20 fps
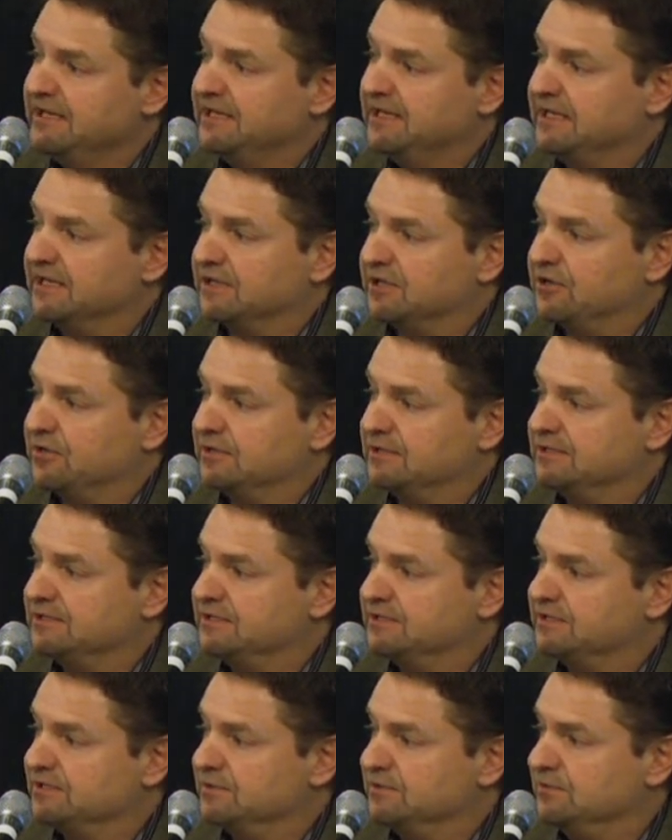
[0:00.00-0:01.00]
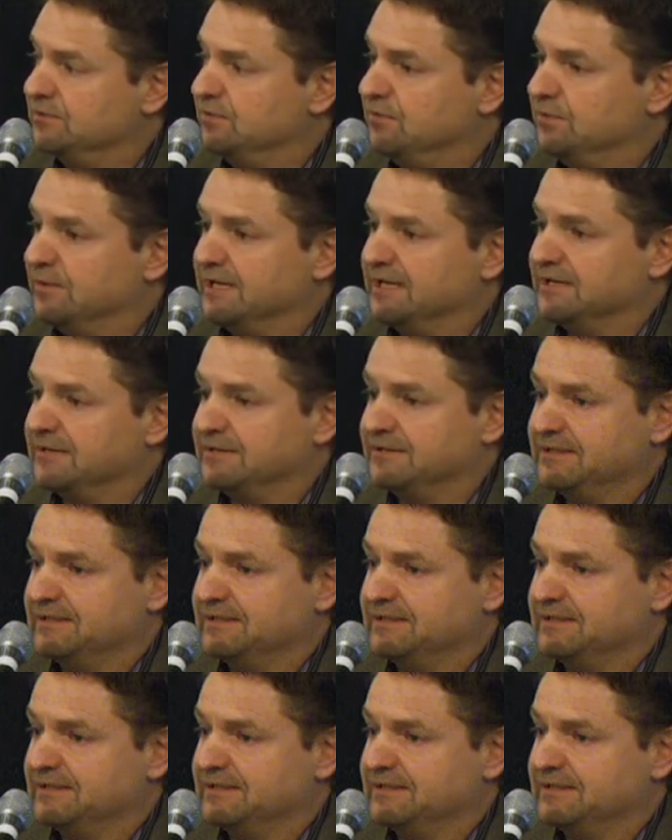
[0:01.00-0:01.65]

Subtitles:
it could to